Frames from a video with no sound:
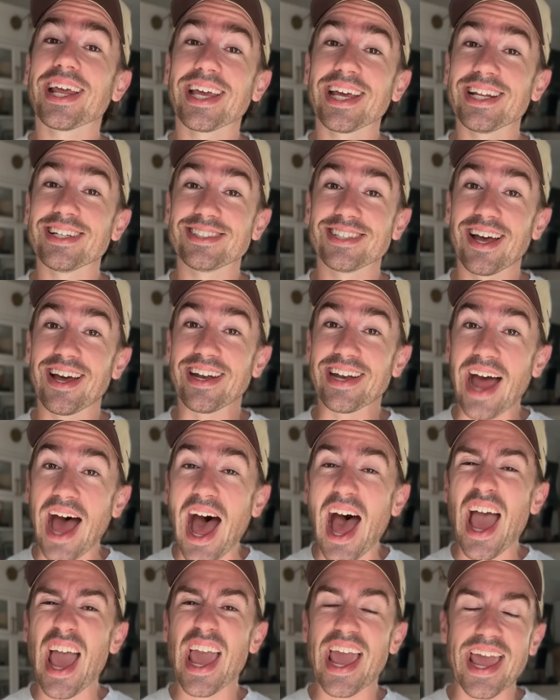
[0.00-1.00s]
get it done.
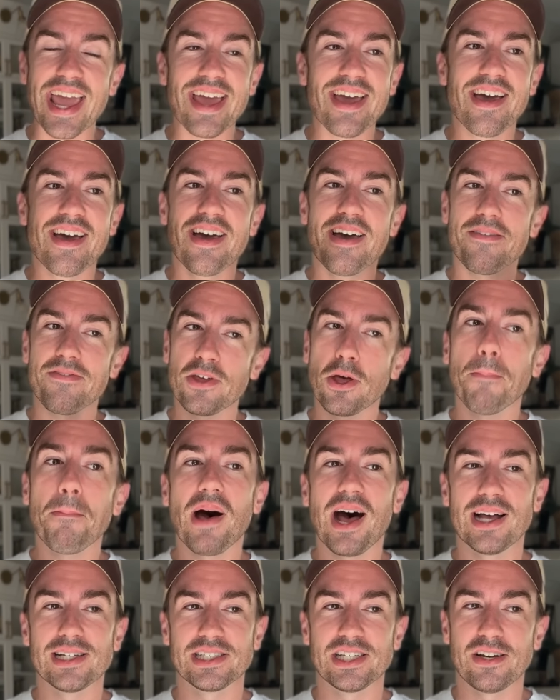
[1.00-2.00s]
I feel
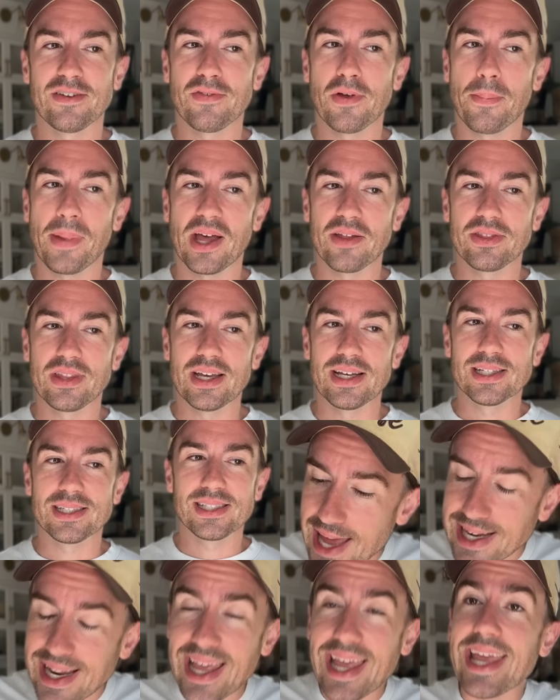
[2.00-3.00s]
positive about this.
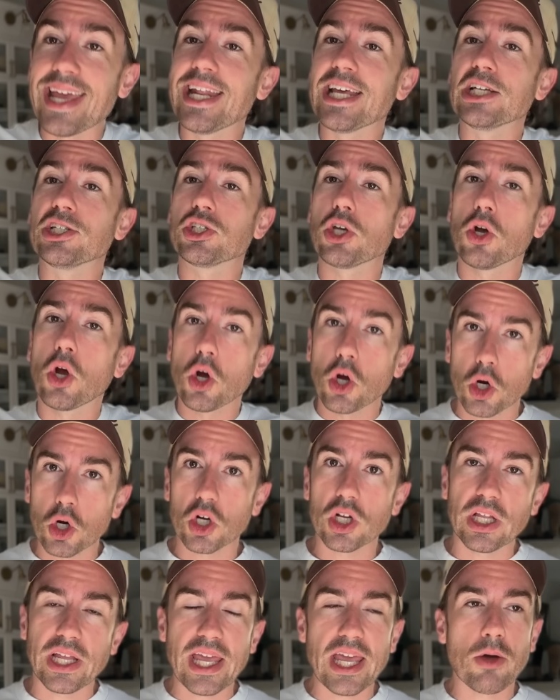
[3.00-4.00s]
And it is
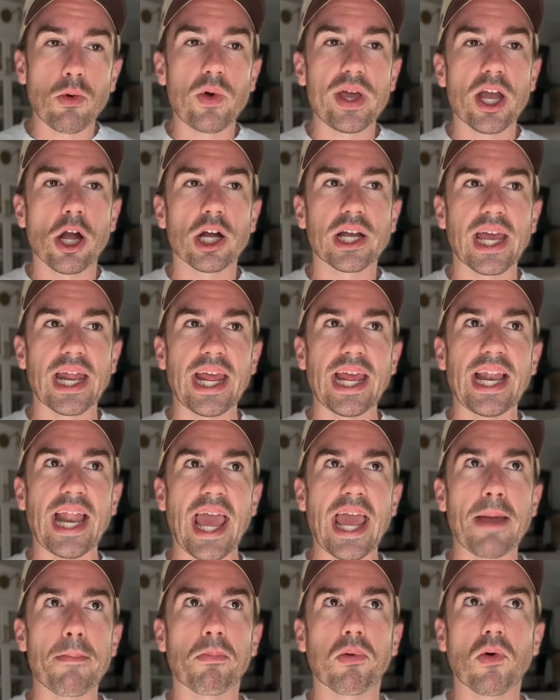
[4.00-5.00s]
early. We are getting
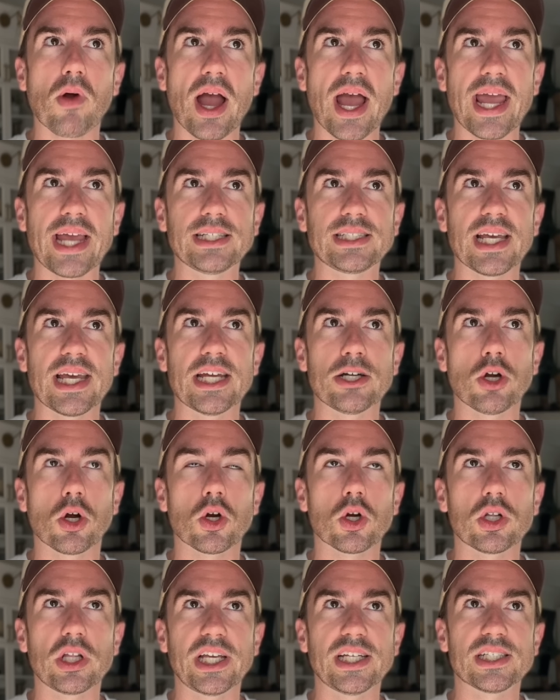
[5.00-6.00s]
a bright and
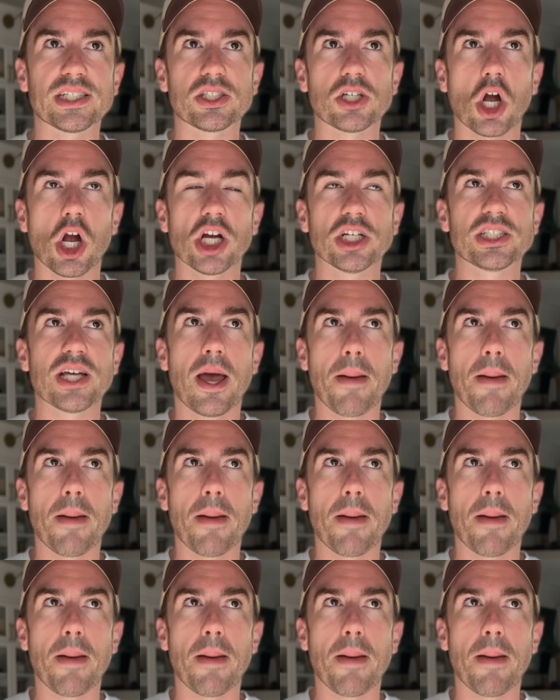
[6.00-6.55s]
early start.